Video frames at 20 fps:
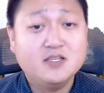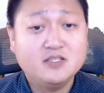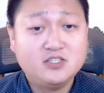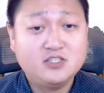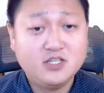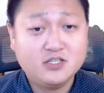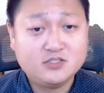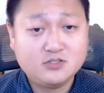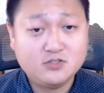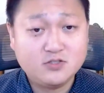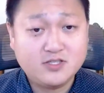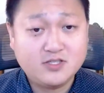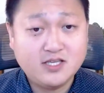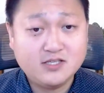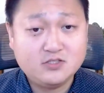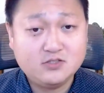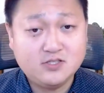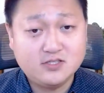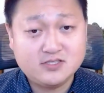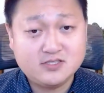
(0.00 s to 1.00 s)
just to
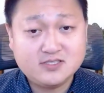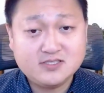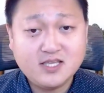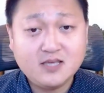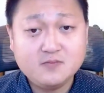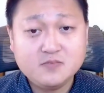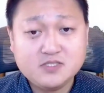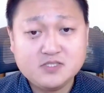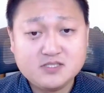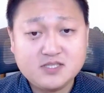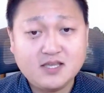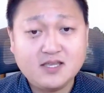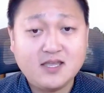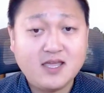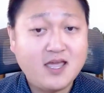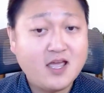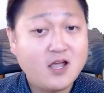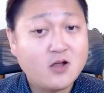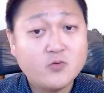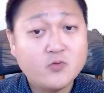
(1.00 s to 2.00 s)
get to the same
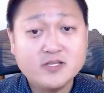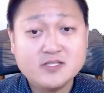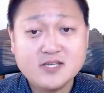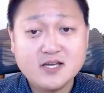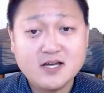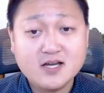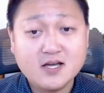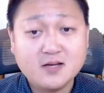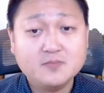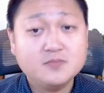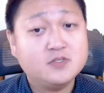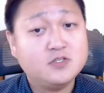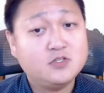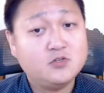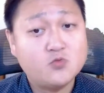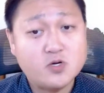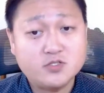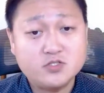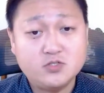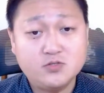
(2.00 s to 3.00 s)
state every time
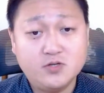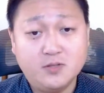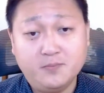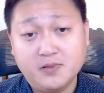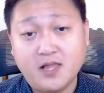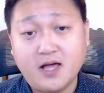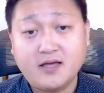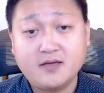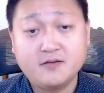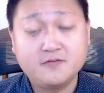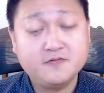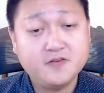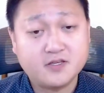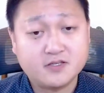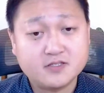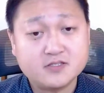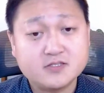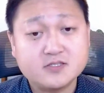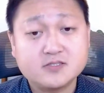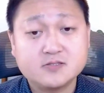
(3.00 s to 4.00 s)
you want to apply a
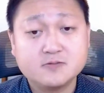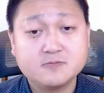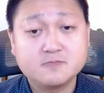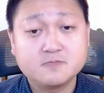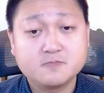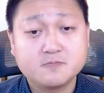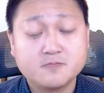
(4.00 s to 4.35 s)
fix.